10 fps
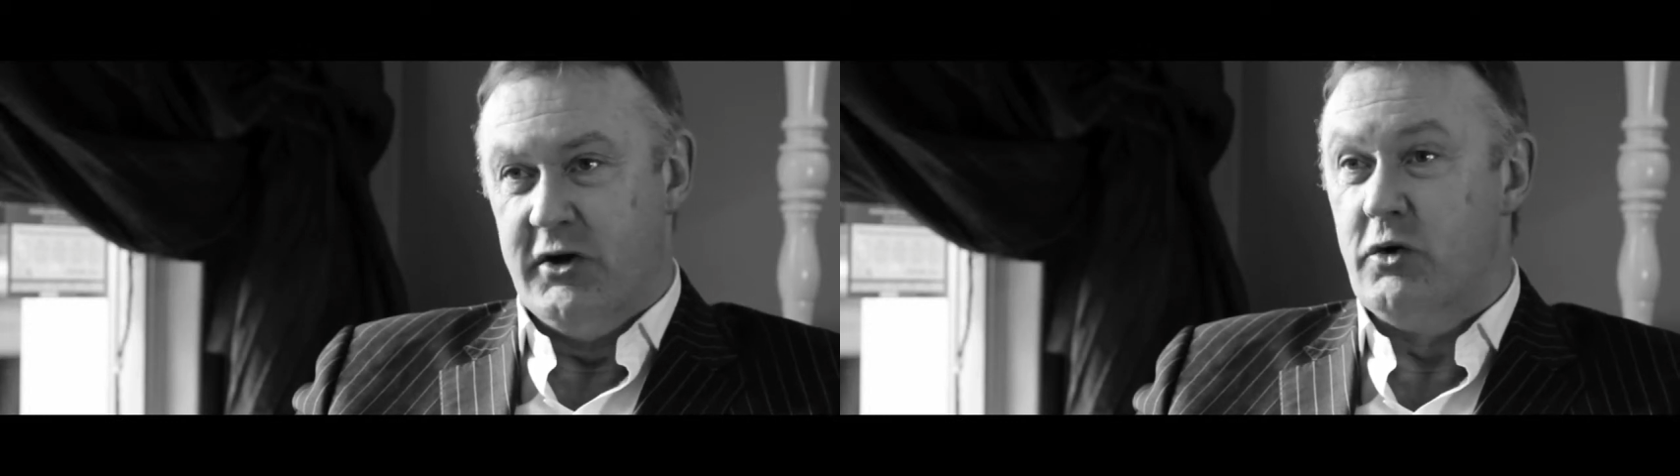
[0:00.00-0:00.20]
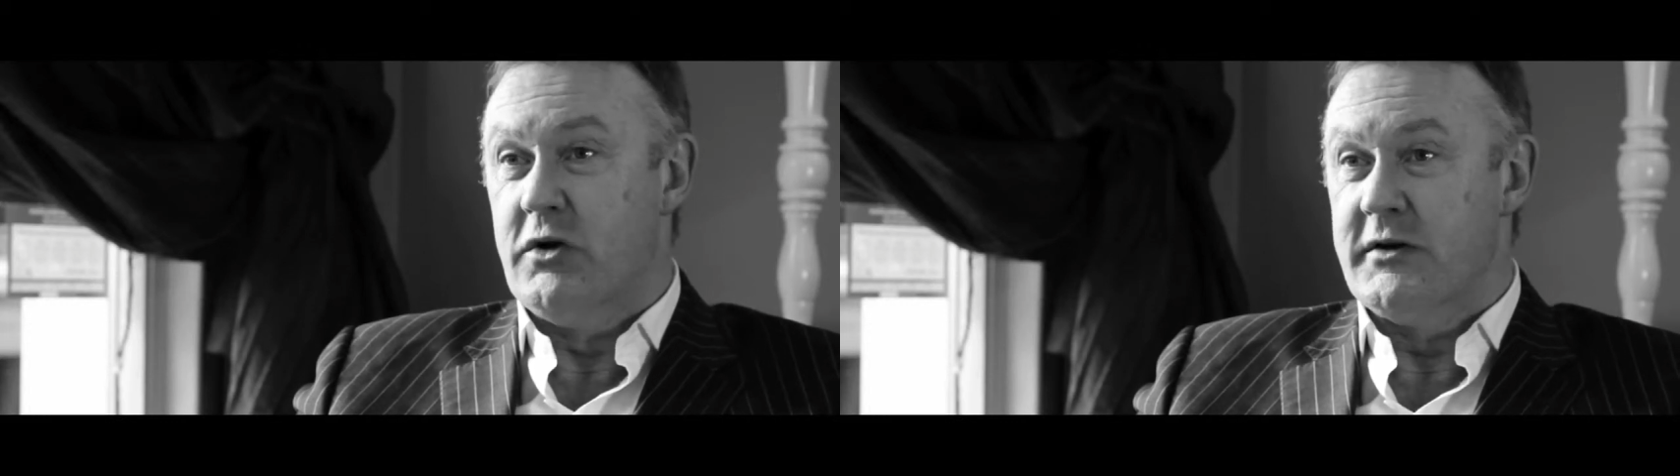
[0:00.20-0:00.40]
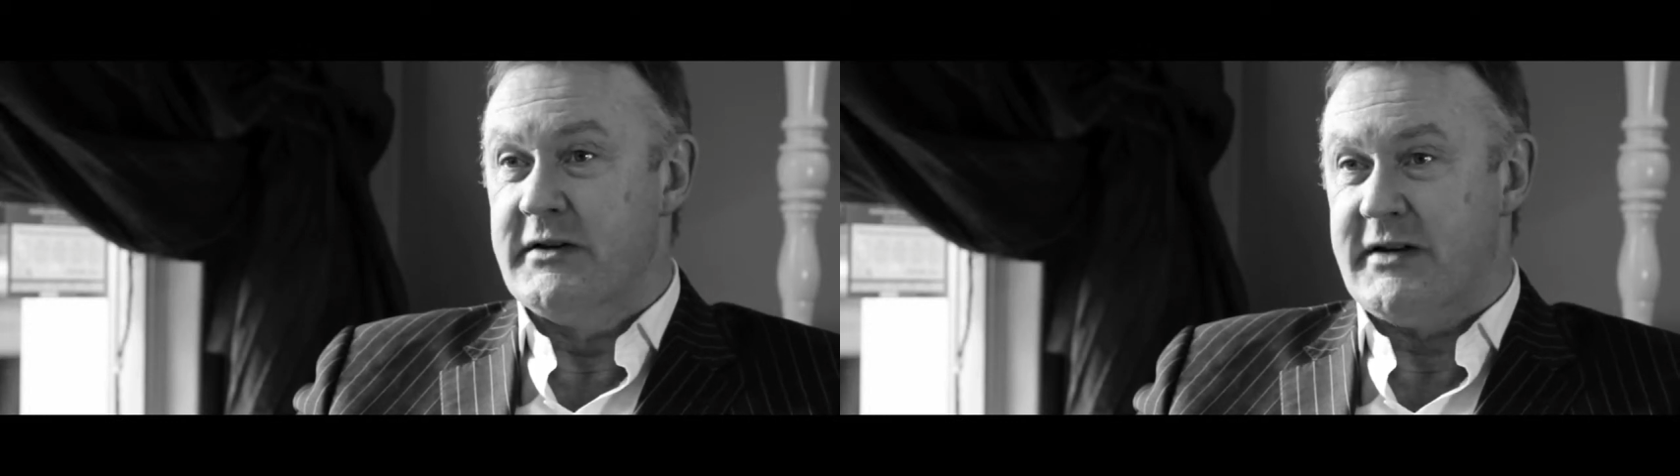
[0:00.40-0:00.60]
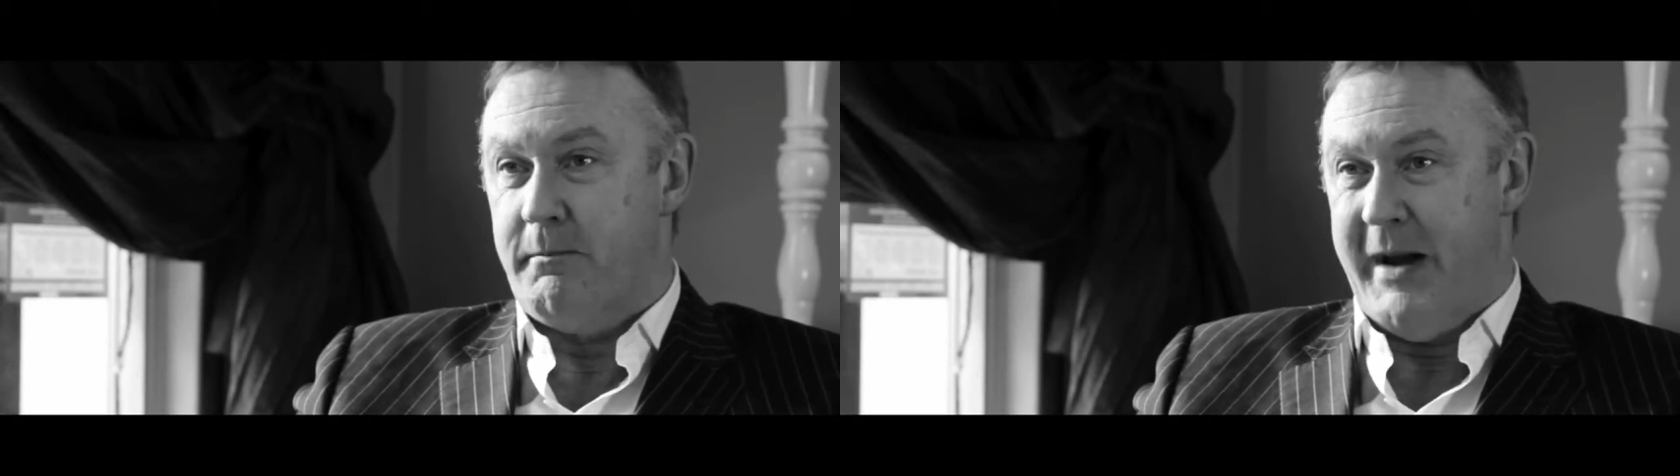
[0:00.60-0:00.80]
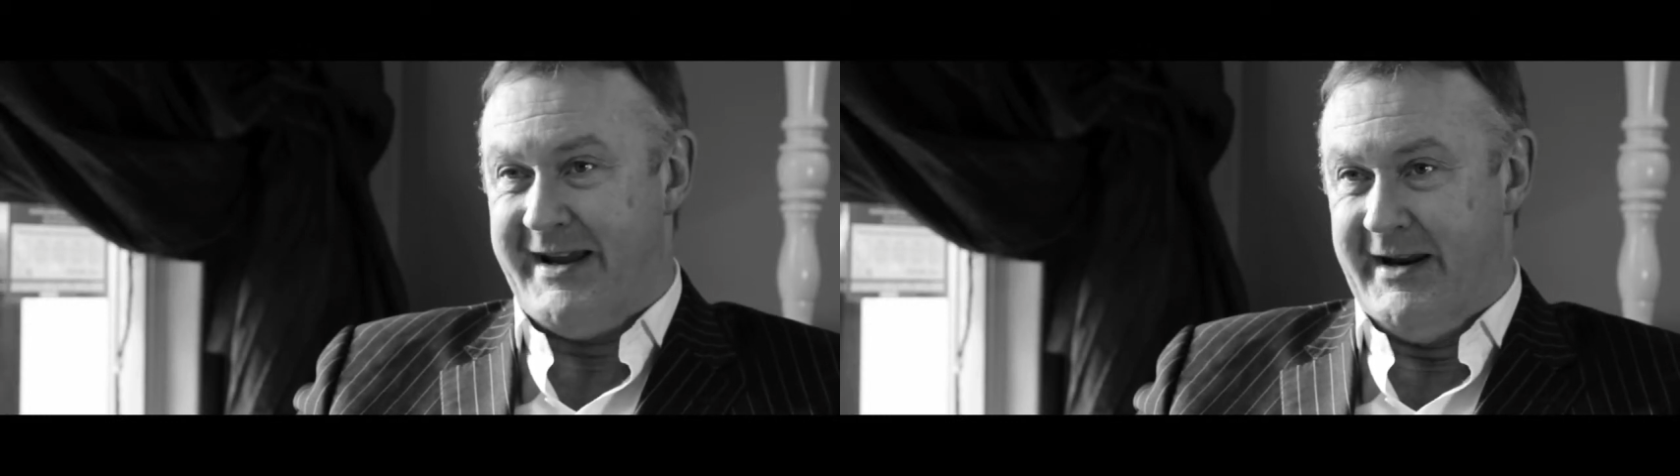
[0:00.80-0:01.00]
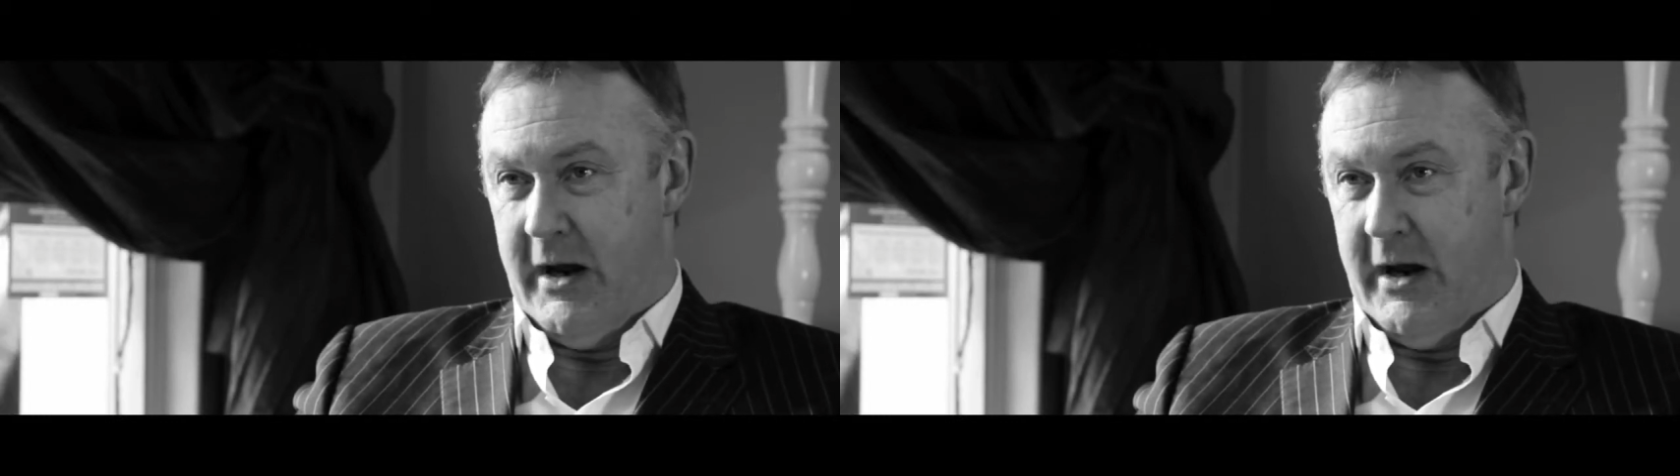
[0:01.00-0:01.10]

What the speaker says: you couldn't back it